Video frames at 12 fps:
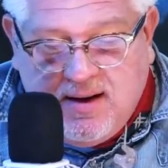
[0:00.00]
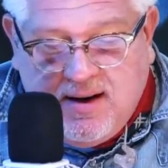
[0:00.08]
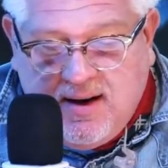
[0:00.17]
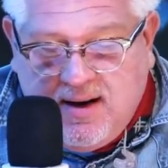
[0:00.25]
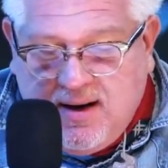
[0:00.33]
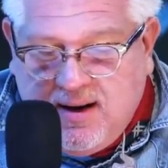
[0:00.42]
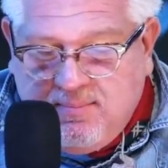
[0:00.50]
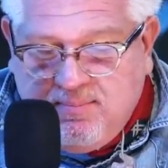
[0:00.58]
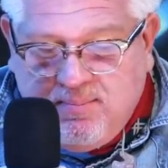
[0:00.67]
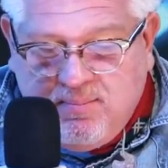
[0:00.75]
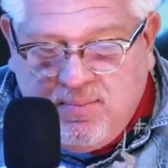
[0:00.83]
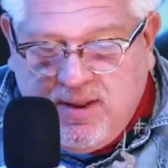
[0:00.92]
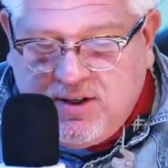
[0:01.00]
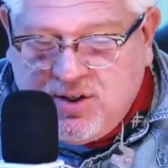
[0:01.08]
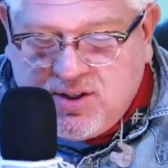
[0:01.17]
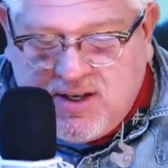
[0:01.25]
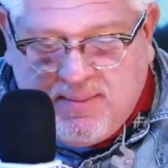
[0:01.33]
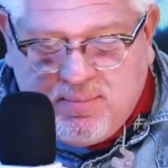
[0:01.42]
Um, they
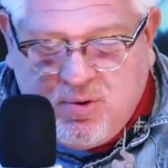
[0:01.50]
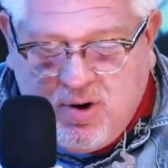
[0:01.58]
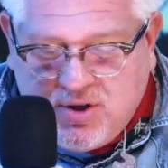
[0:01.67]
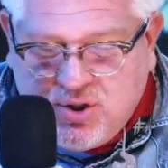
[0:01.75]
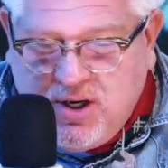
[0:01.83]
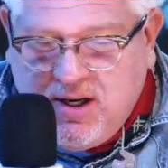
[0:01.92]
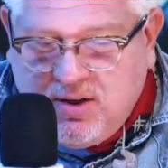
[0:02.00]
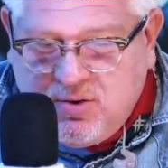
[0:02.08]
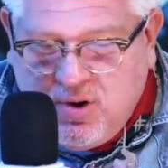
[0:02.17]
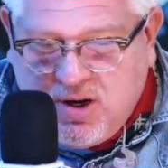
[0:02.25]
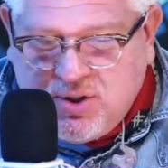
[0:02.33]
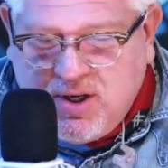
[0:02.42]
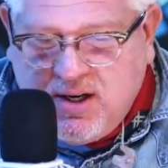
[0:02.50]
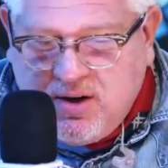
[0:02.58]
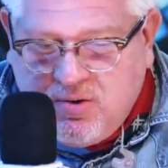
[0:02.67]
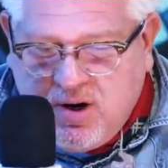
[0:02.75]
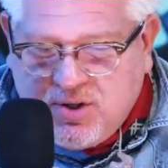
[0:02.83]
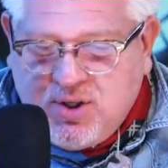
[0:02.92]
just kept crushing and crushing and
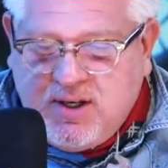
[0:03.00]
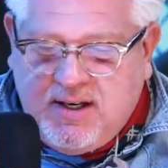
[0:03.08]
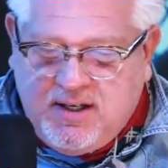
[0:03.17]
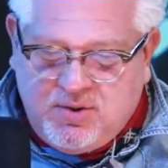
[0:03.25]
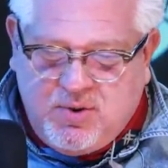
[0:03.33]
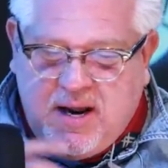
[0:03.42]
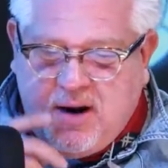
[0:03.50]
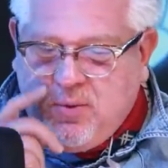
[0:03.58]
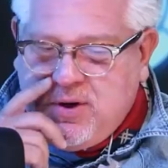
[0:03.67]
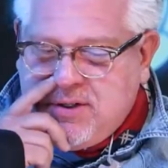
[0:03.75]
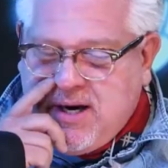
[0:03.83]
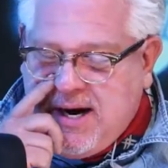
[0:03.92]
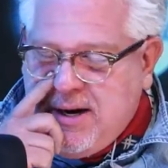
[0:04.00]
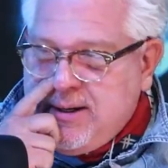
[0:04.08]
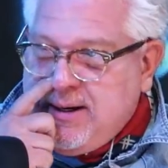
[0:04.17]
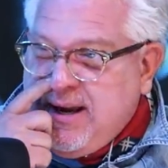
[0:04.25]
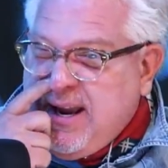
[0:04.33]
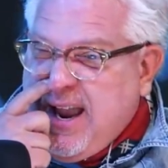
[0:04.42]
crushing. He is now
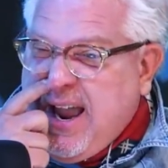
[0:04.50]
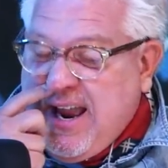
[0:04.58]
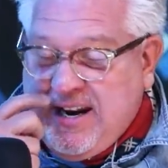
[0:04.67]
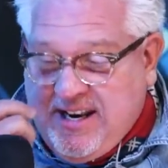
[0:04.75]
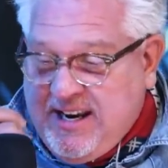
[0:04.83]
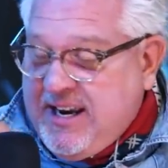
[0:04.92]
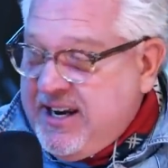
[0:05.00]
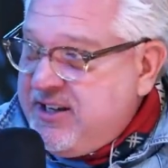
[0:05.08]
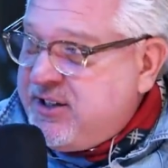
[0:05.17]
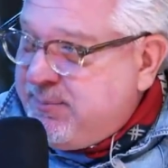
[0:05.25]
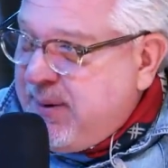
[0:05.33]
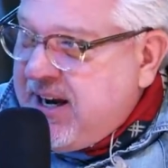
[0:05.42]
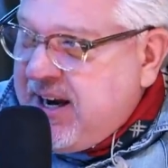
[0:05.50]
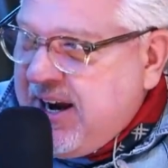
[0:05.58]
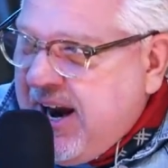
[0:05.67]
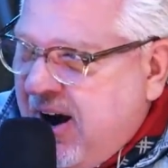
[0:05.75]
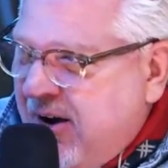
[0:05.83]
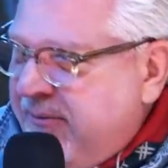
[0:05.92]
retired and he is speaking
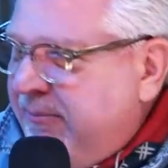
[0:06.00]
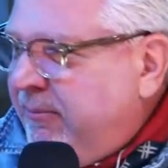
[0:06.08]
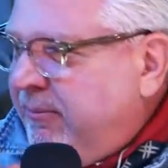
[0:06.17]
out.